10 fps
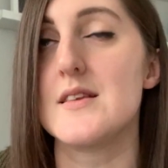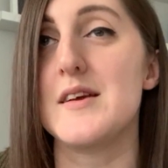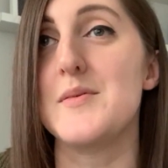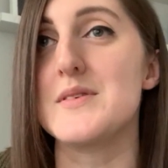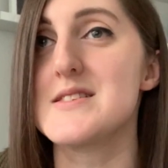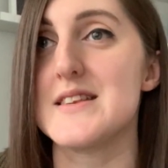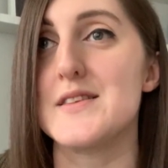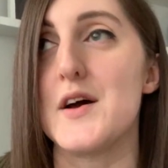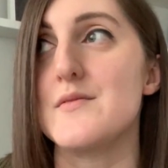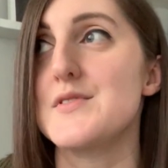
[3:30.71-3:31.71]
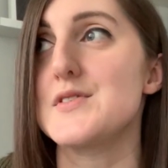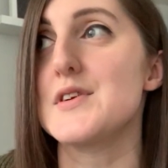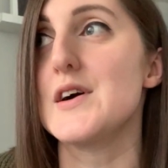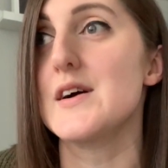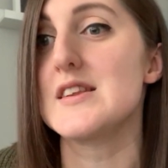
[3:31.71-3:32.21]
won't sit down for too
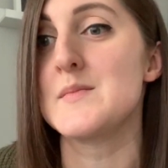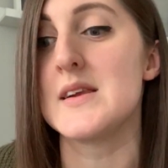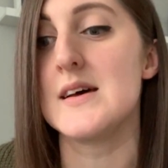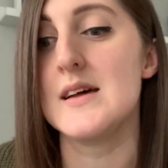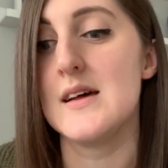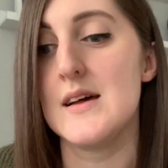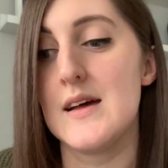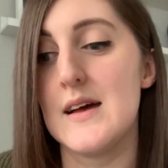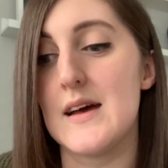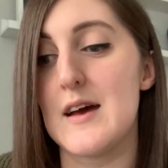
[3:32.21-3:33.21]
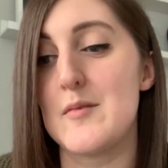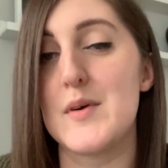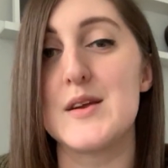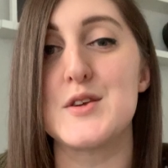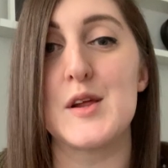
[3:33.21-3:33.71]
long at the minute. But
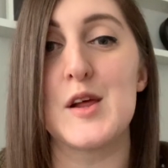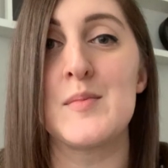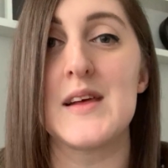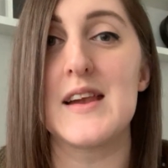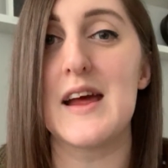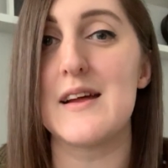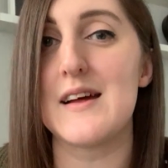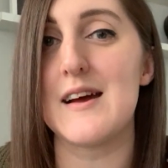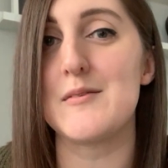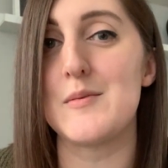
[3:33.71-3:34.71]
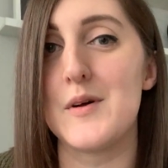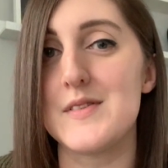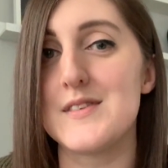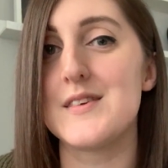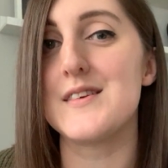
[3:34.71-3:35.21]
I shouldn't complain. I
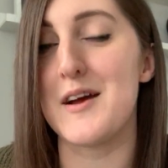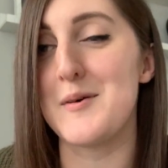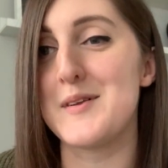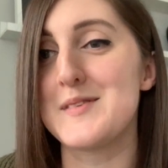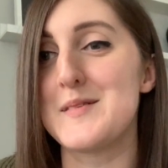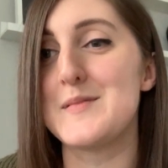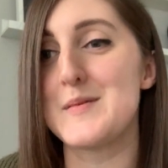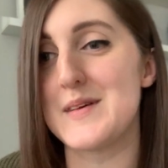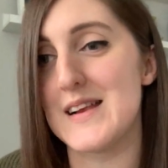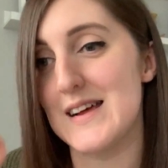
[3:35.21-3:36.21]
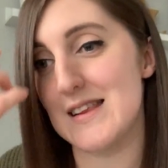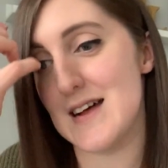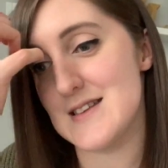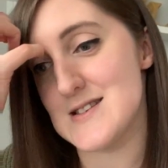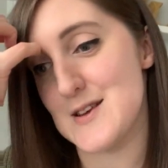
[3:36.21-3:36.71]
want them to be like
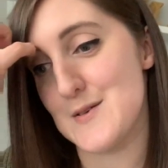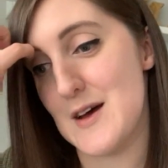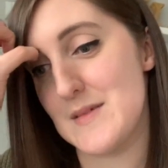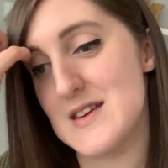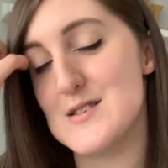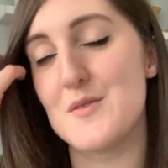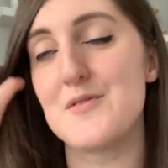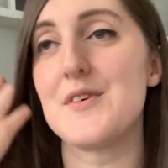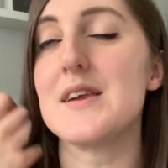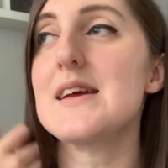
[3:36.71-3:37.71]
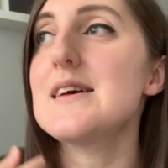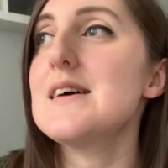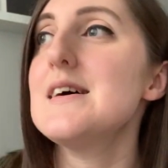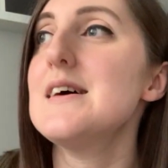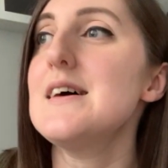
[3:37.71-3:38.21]
that. So and he's so funny.
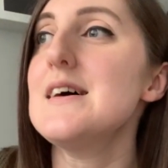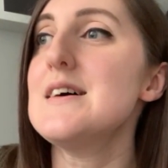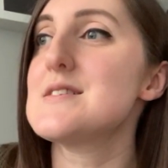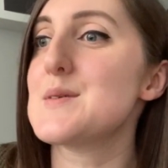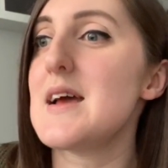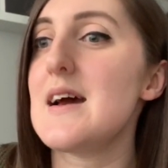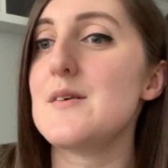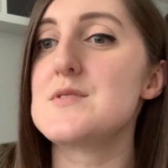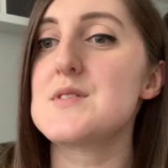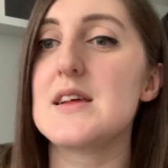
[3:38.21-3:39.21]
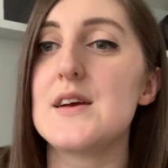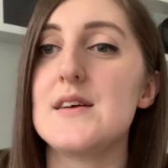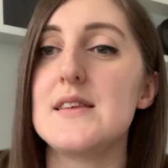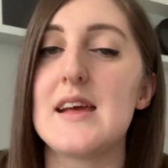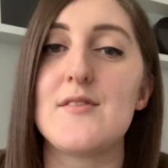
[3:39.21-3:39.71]
So yeah, it was really good.
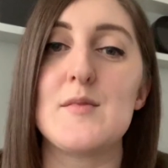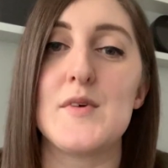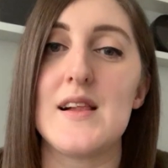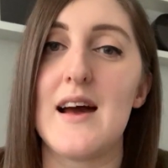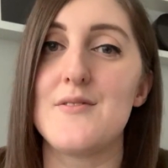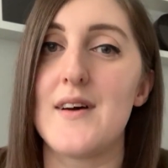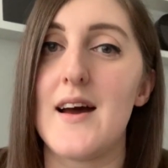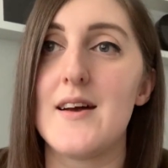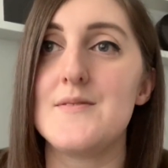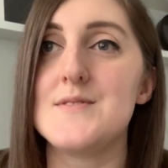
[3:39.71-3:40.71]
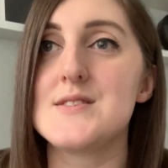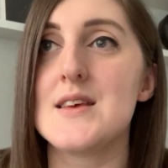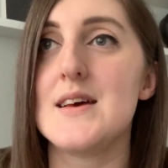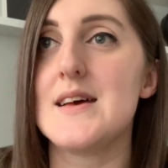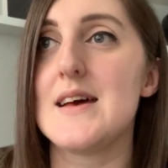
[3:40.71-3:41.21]
He gave them all high fives.
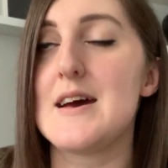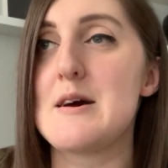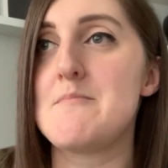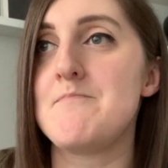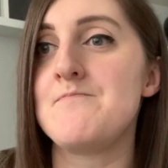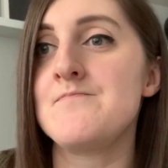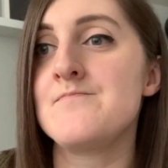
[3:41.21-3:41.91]
And